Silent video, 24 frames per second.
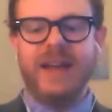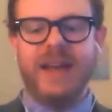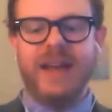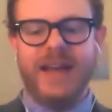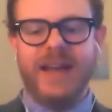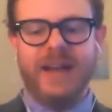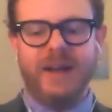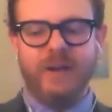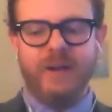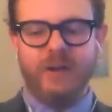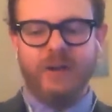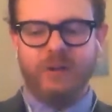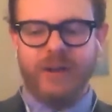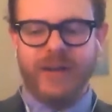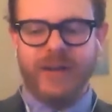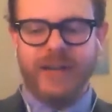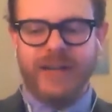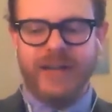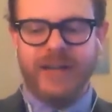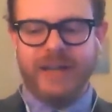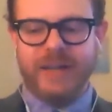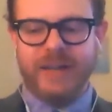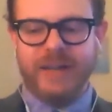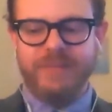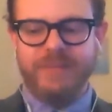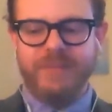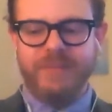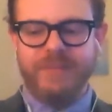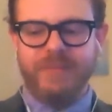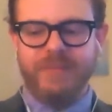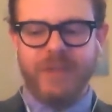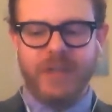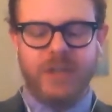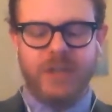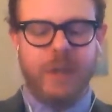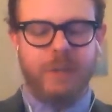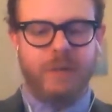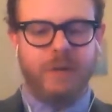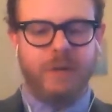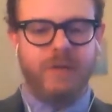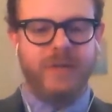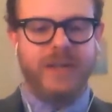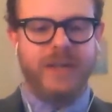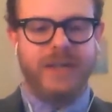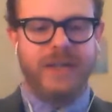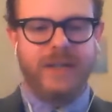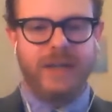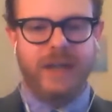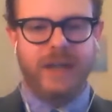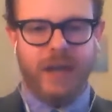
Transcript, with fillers: and i was writing um, a chapter of it